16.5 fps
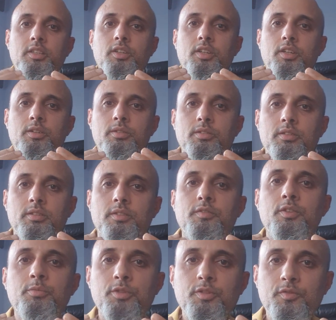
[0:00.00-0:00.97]
know, if
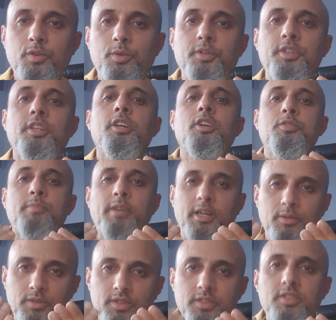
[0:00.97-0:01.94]
you move forward, it goes
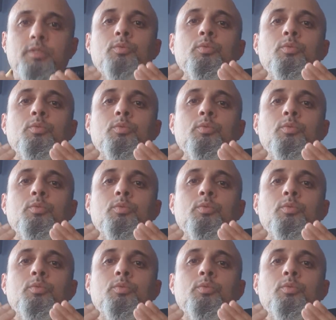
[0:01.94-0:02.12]
backwards, it